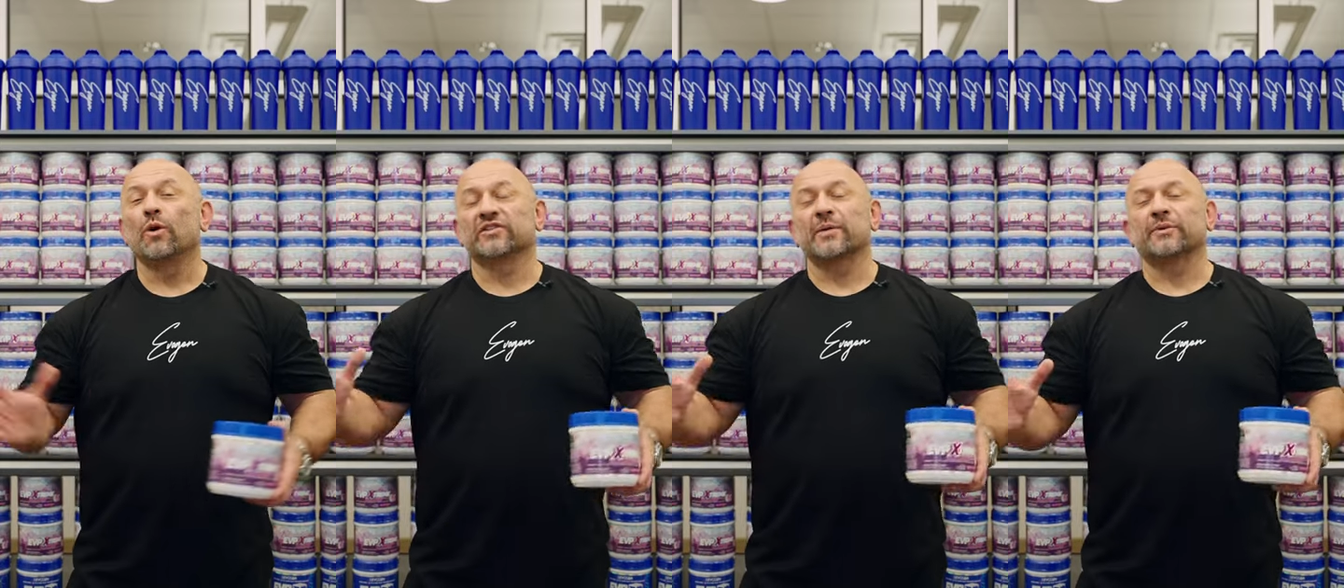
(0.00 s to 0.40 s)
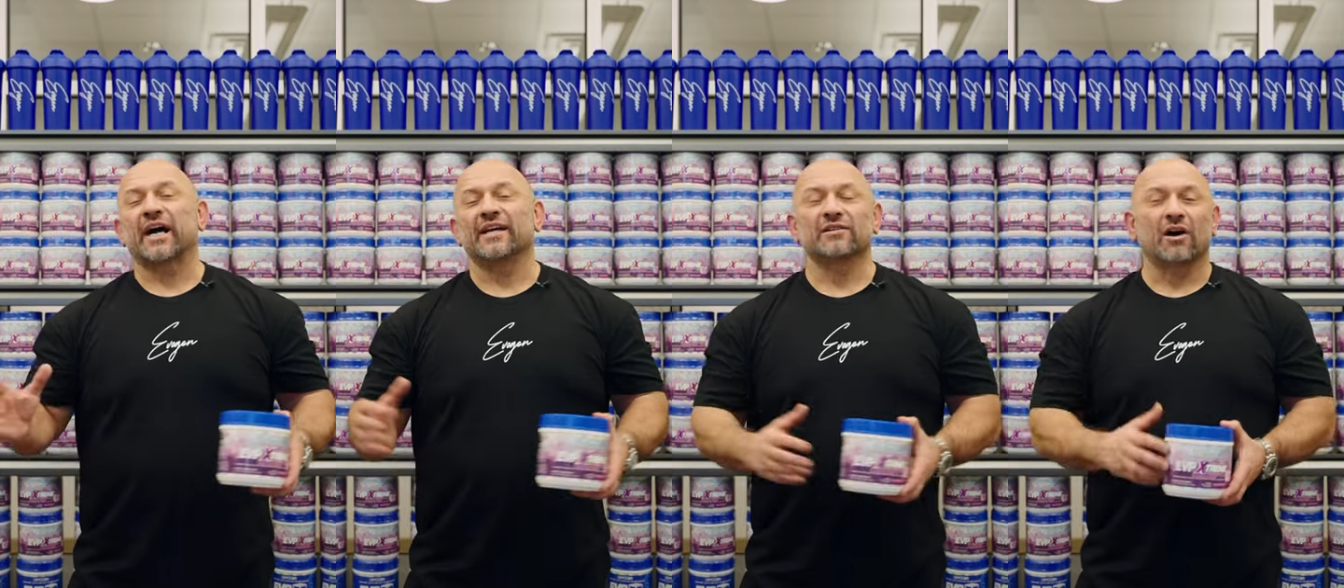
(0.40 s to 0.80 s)
What's up,
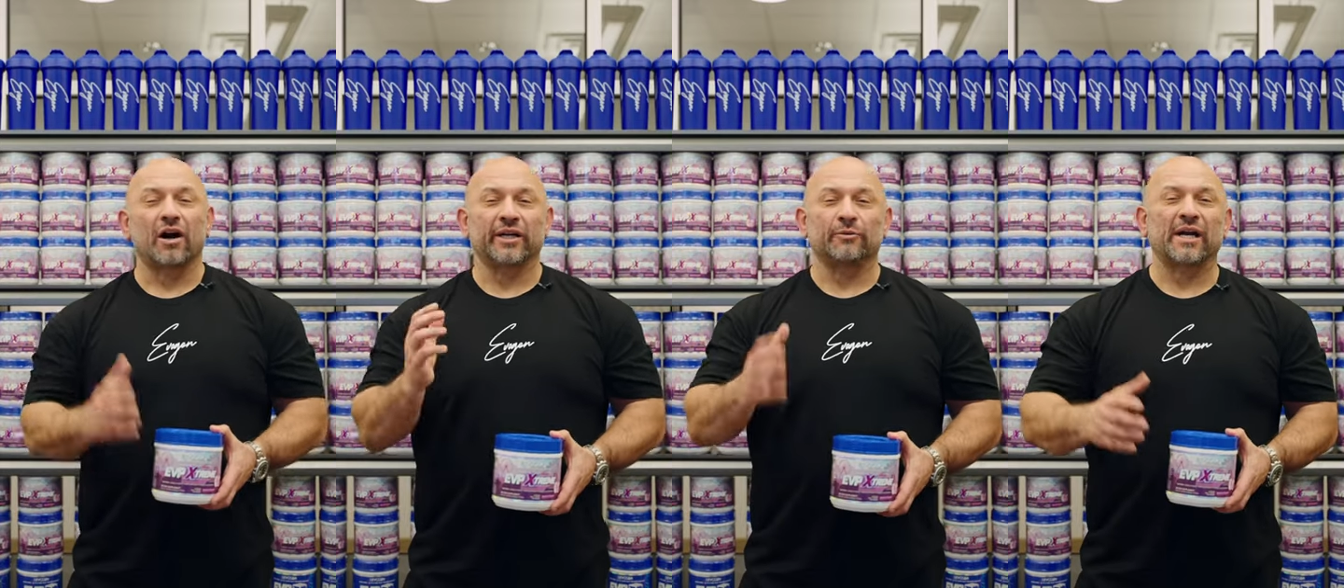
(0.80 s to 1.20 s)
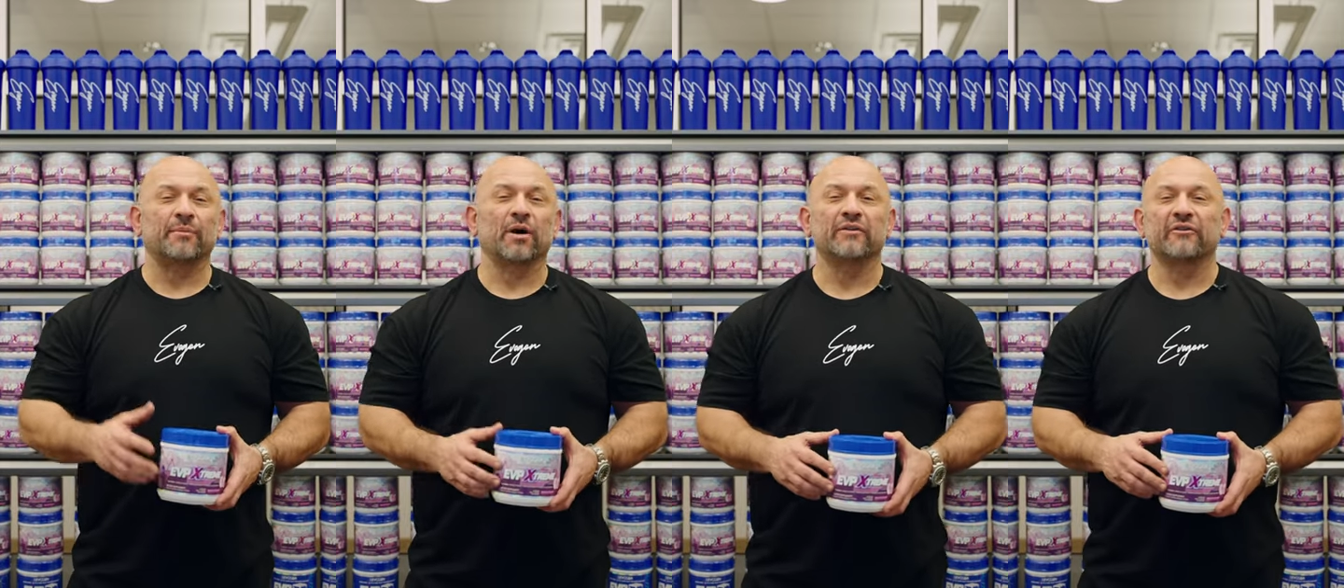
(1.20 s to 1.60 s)
guys? Hany
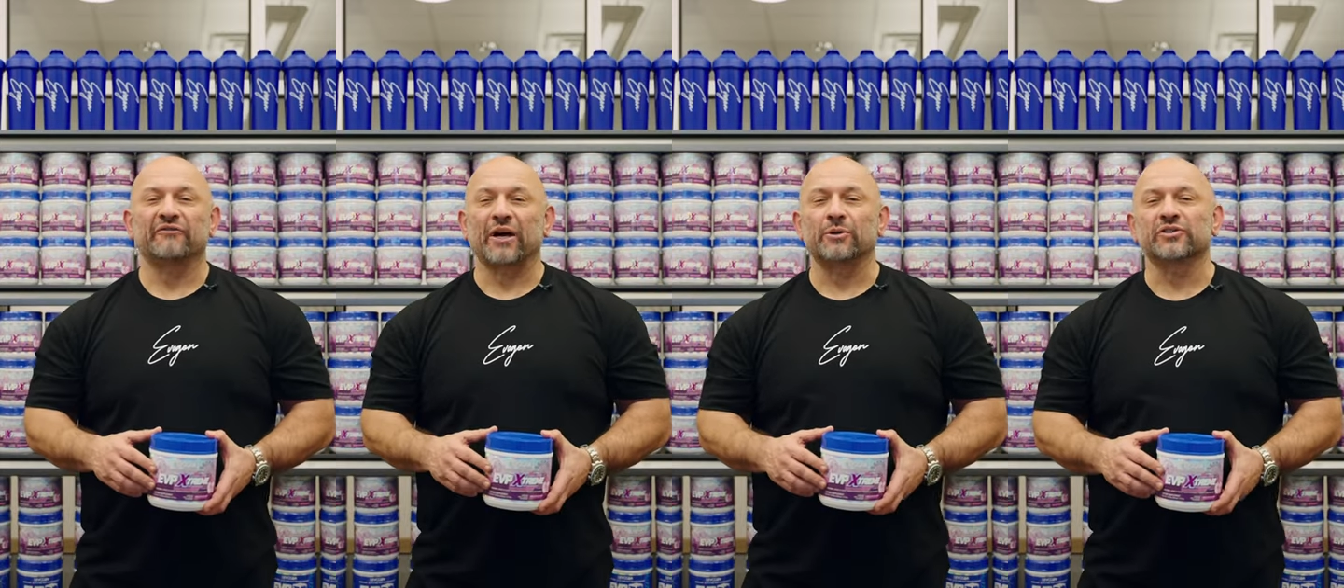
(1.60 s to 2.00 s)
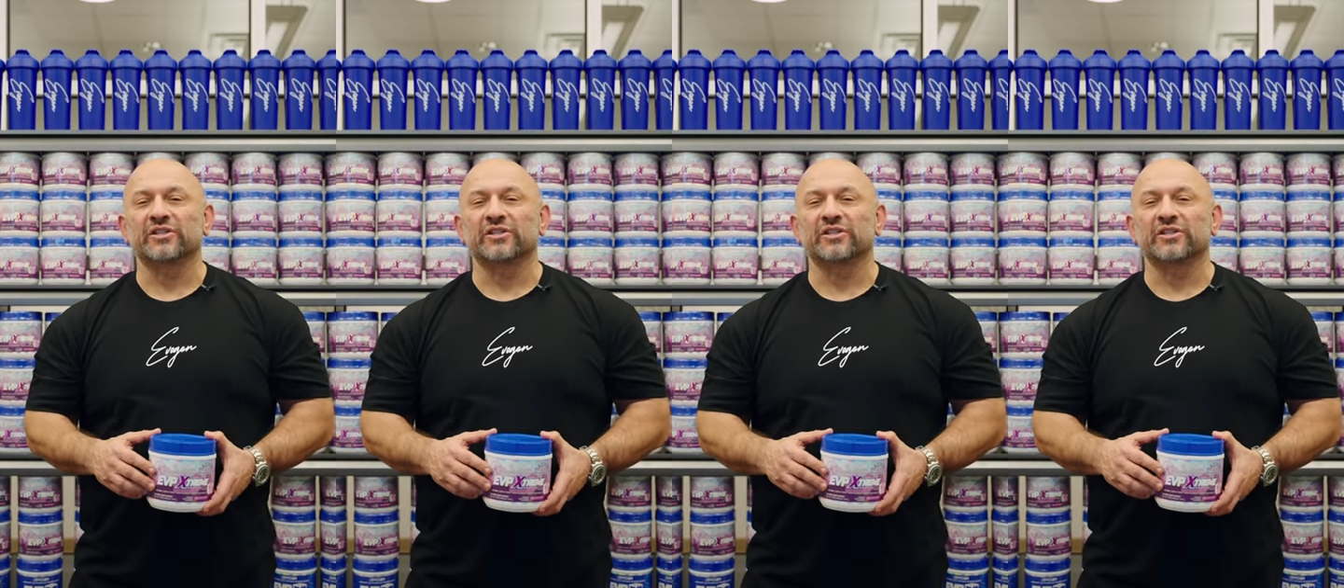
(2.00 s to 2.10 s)
Rambod, founder,